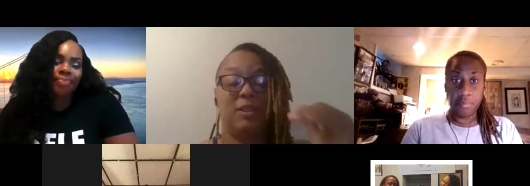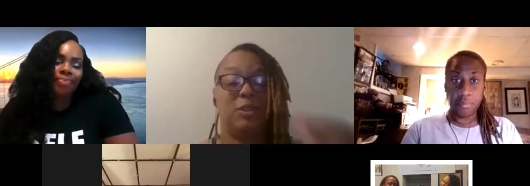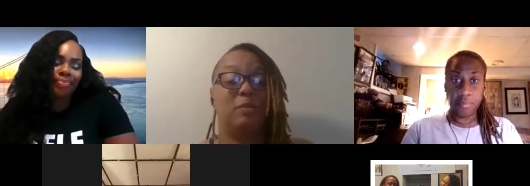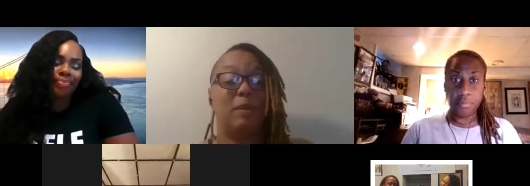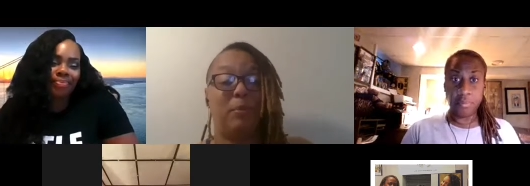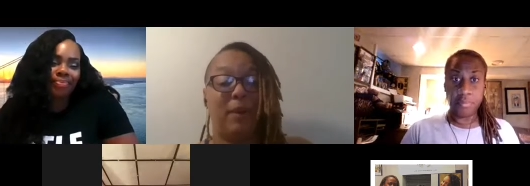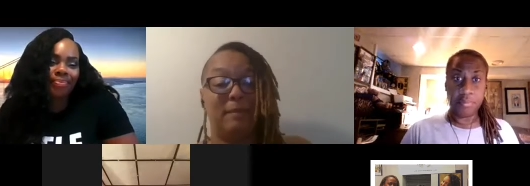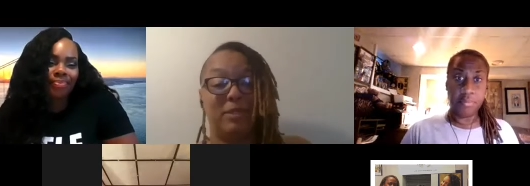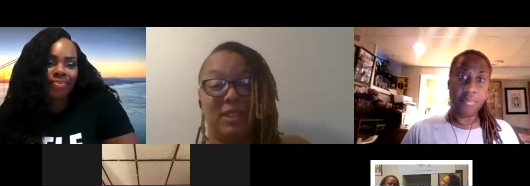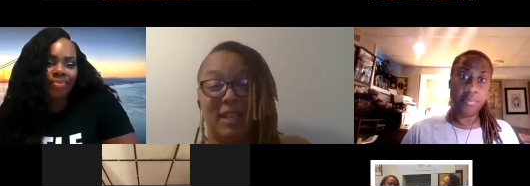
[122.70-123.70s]
Speaker 1: do a
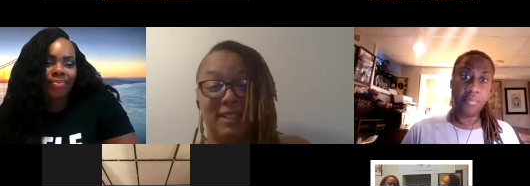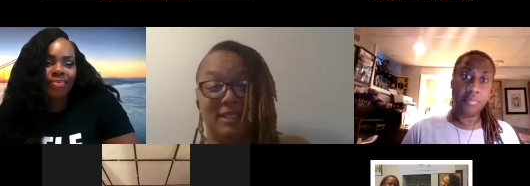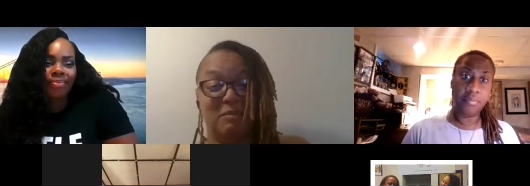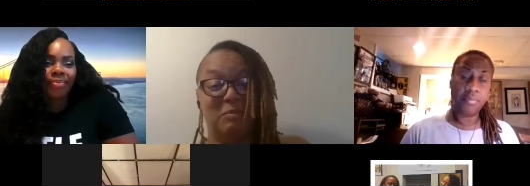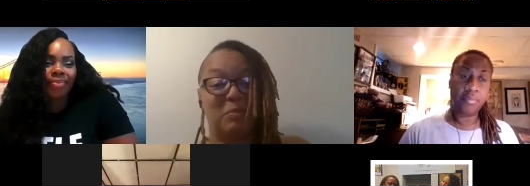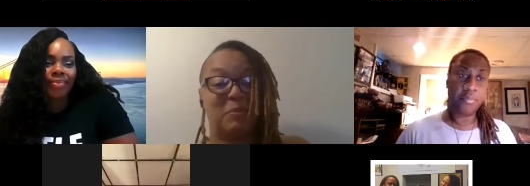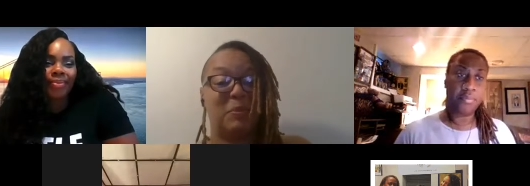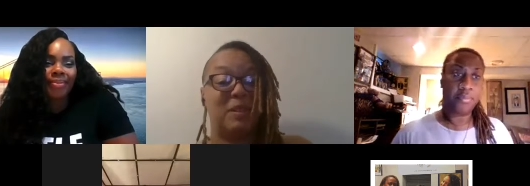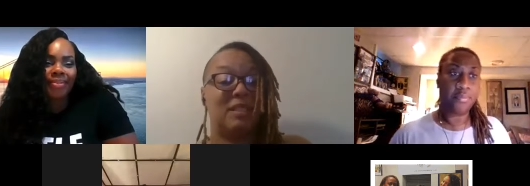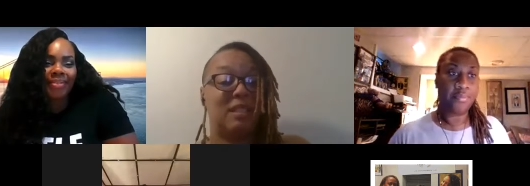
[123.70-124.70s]
prep sheet
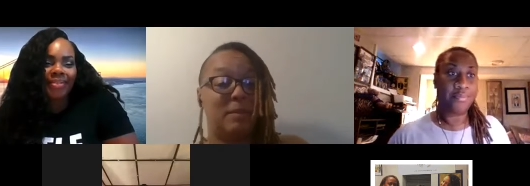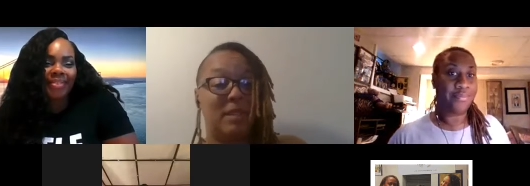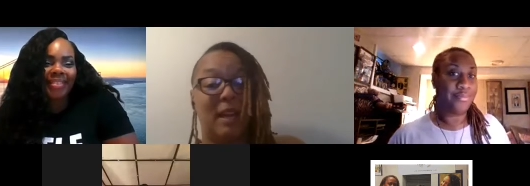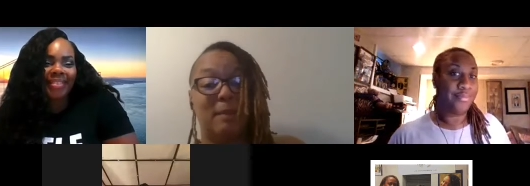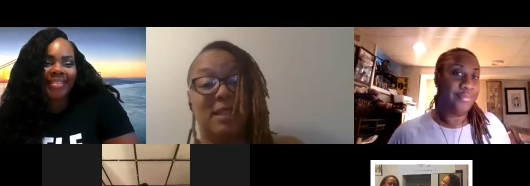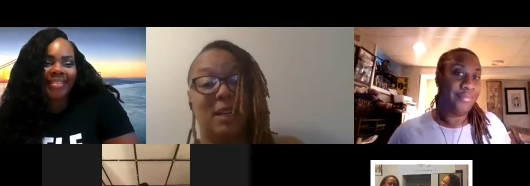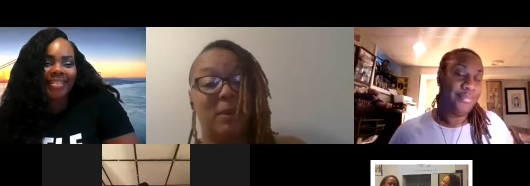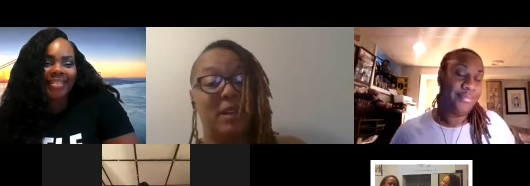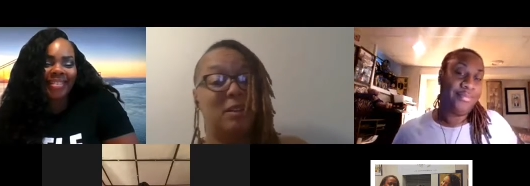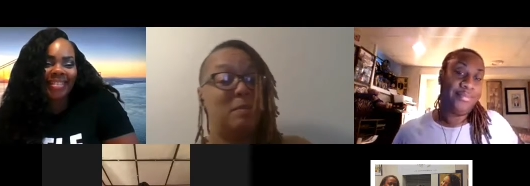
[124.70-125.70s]
but sometimes they
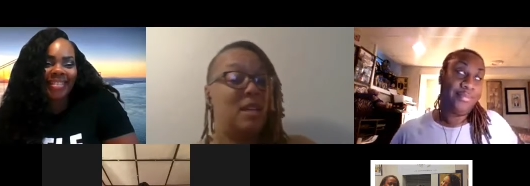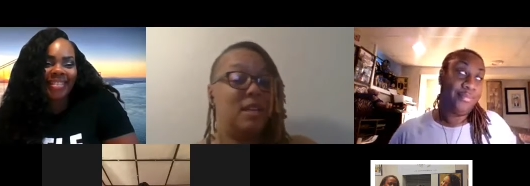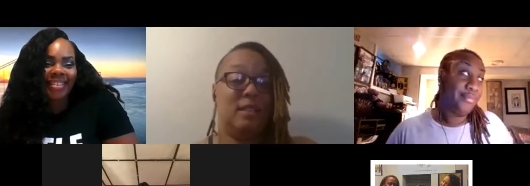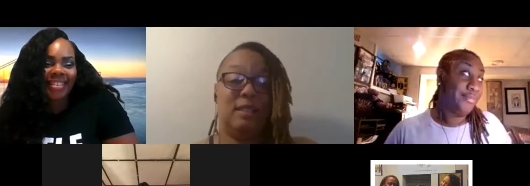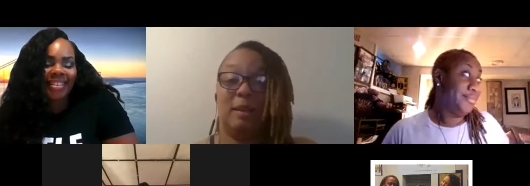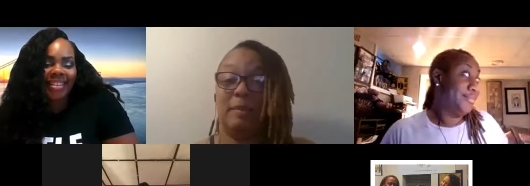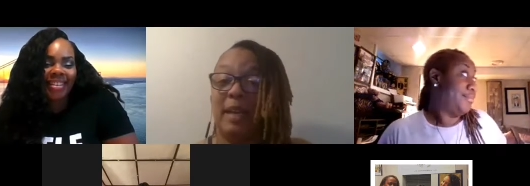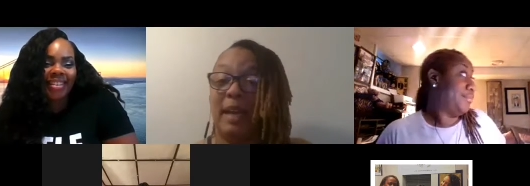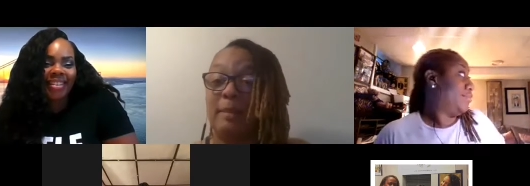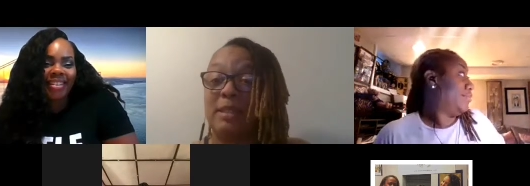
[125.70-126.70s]
read them,
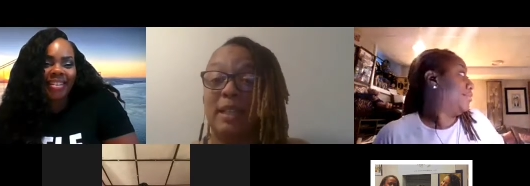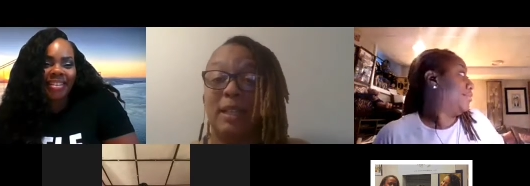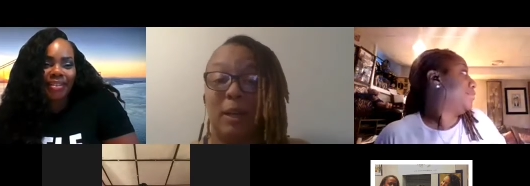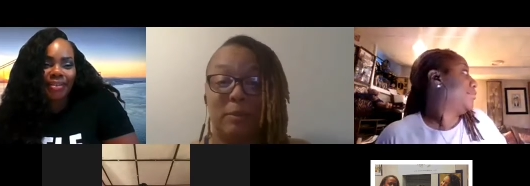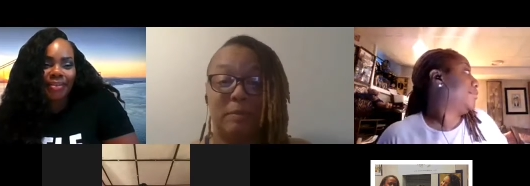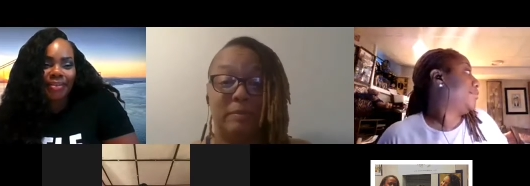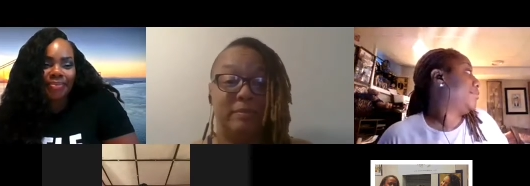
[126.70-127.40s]
sometimes they don't.